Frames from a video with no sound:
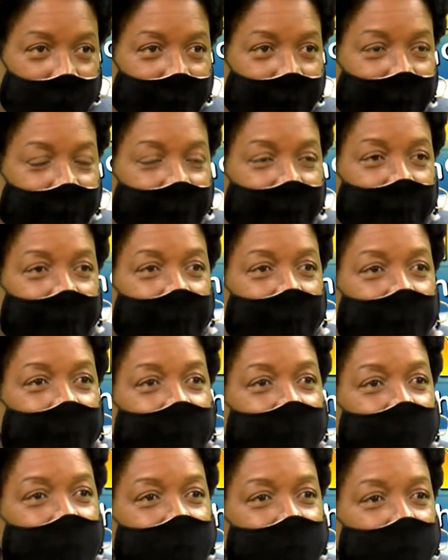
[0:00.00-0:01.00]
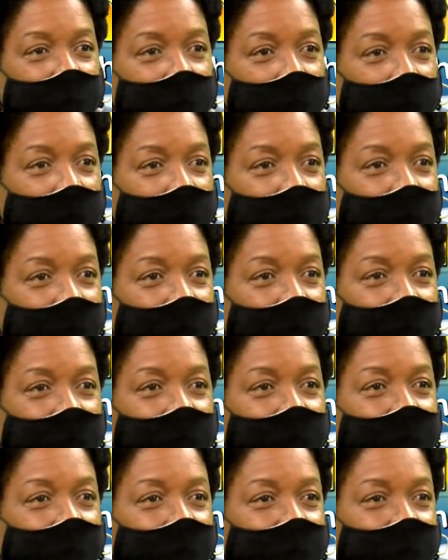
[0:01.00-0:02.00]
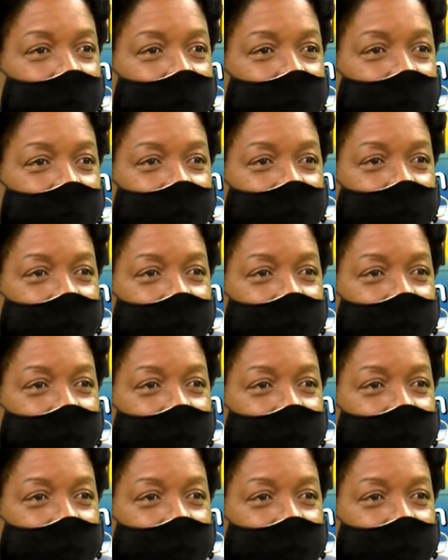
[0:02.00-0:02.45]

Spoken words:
Yeah, you can't take it, Chief. We want to be popular.